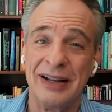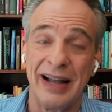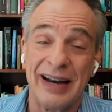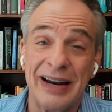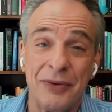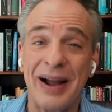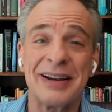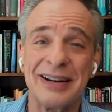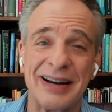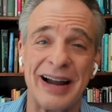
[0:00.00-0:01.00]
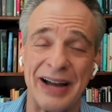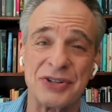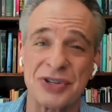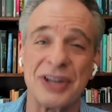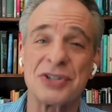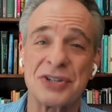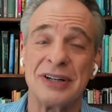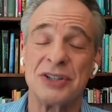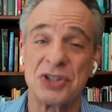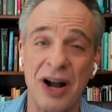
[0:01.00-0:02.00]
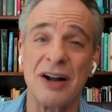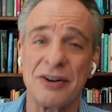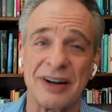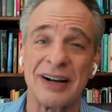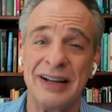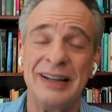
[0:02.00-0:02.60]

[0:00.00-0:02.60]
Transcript: and he recognized this genre